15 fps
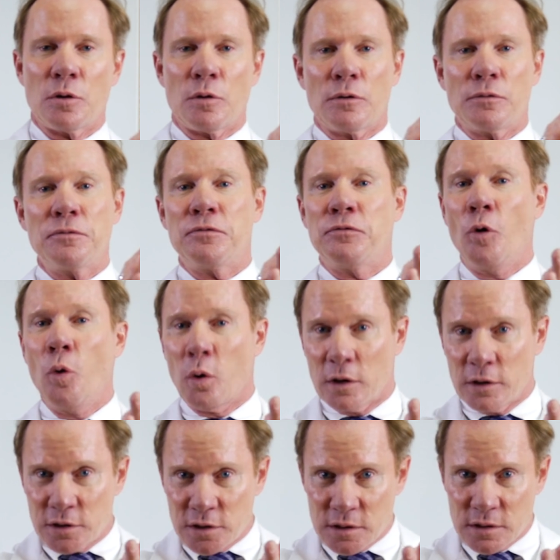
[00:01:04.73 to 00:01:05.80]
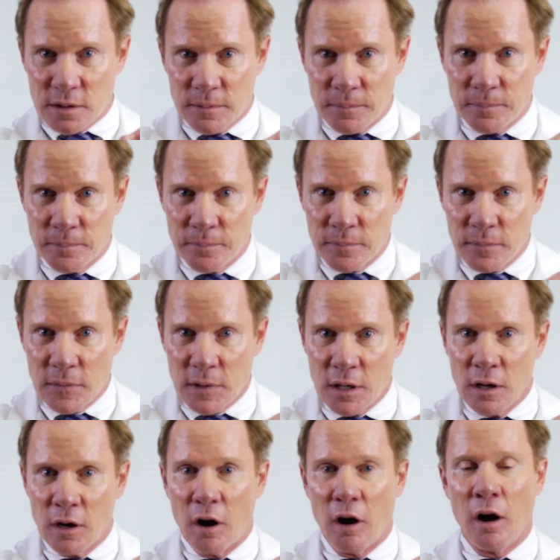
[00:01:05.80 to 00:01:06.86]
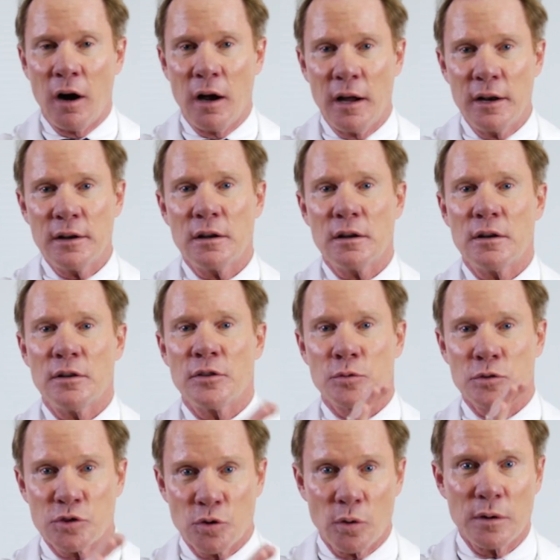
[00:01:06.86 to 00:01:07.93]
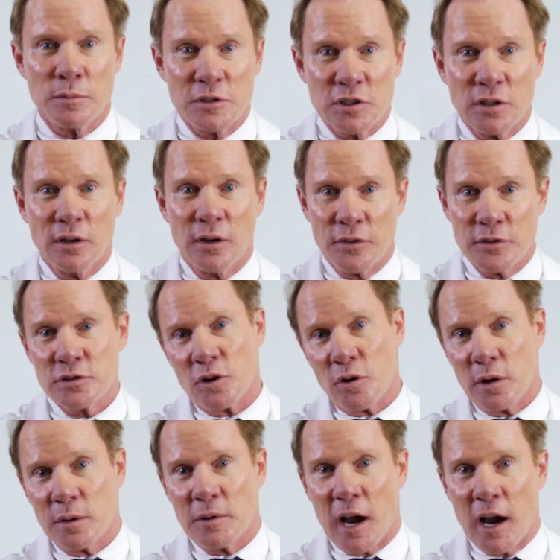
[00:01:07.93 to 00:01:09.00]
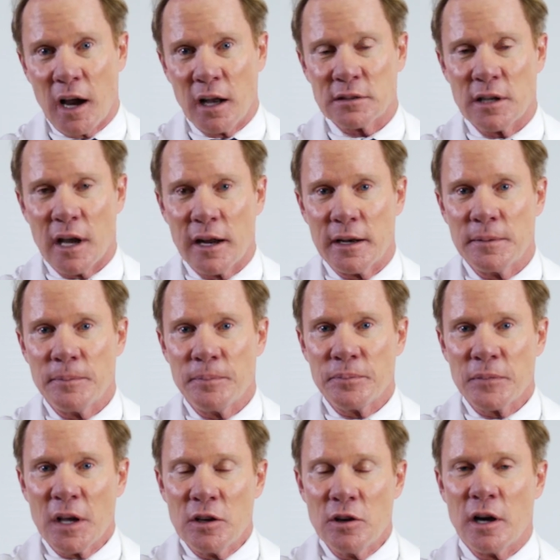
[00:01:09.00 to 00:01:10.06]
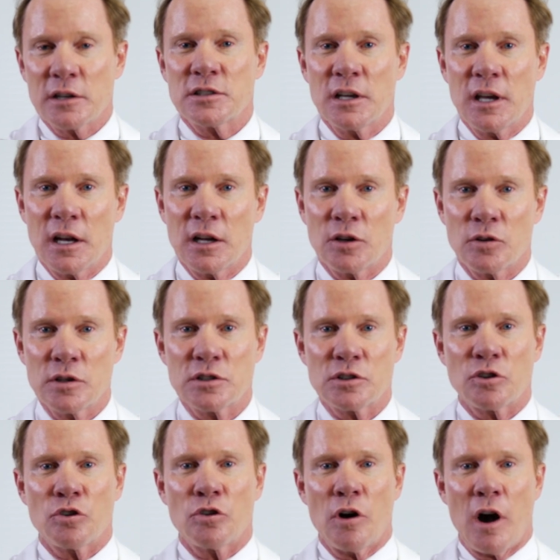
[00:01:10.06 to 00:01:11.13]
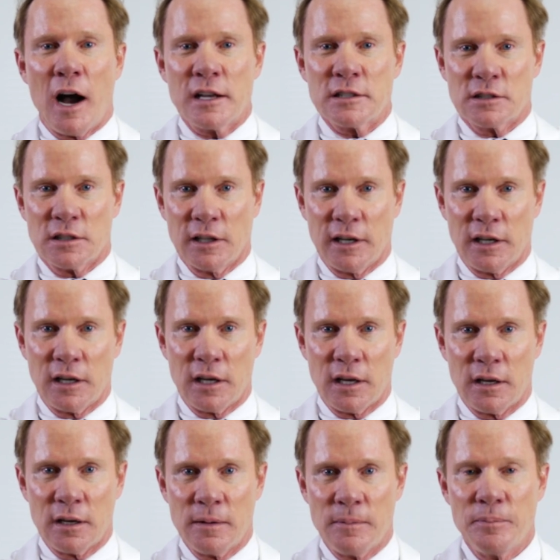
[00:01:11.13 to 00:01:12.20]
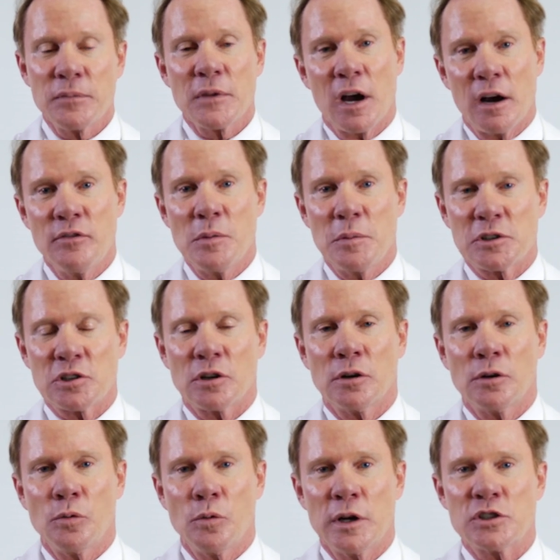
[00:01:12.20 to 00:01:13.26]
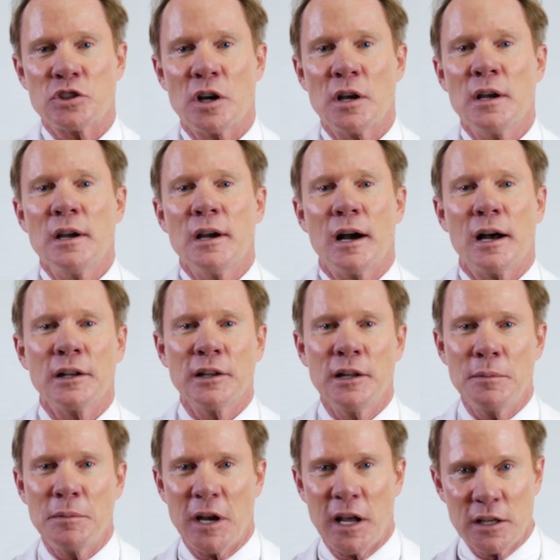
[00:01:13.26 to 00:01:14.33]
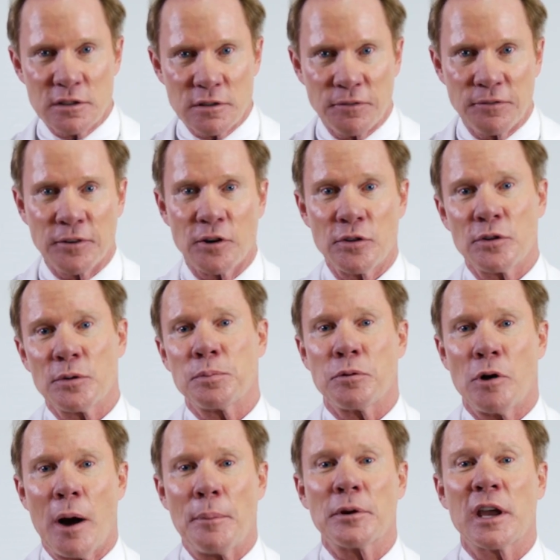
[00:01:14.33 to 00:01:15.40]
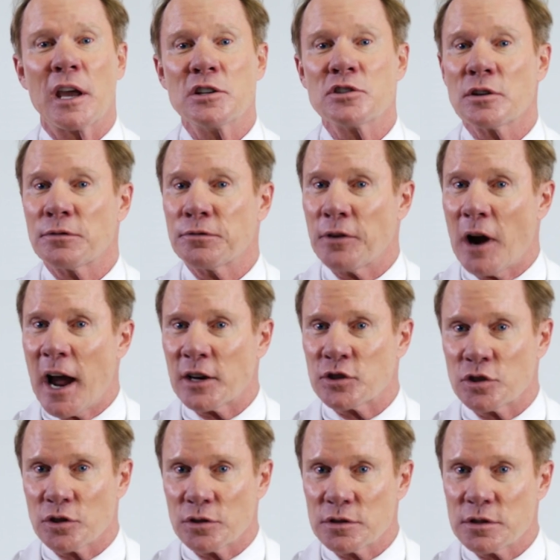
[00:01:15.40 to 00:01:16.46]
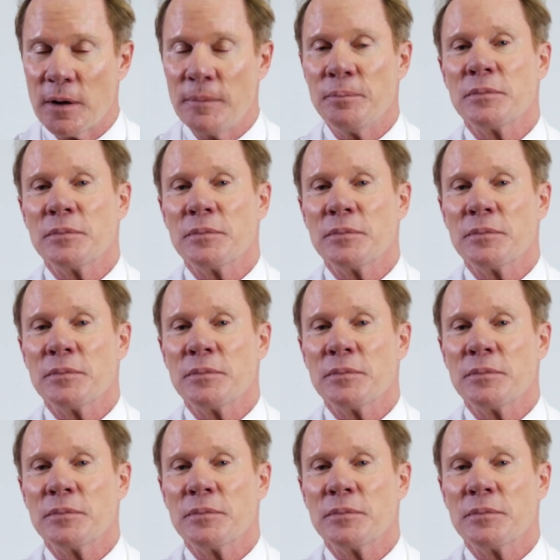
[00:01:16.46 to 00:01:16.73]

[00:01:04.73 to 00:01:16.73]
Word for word: or force on the restorative material, the zirconium dioxide, you actually get increased cross linking of the material, which eliminates further propagation of fractures,